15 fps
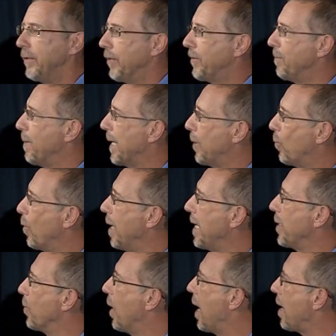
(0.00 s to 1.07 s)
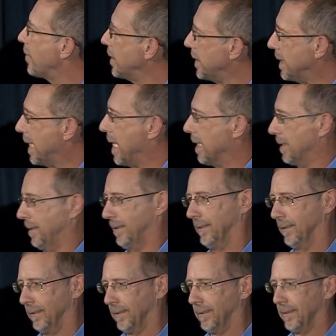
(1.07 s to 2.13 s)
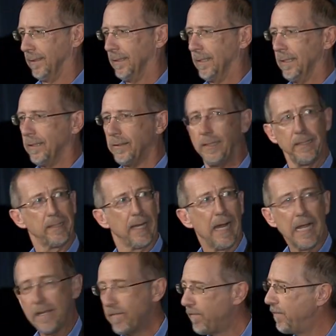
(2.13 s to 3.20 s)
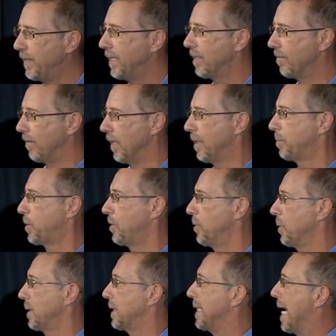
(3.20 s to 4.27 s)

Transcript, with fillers: Doesn't matter where you are on the island. These high finned, voluptuous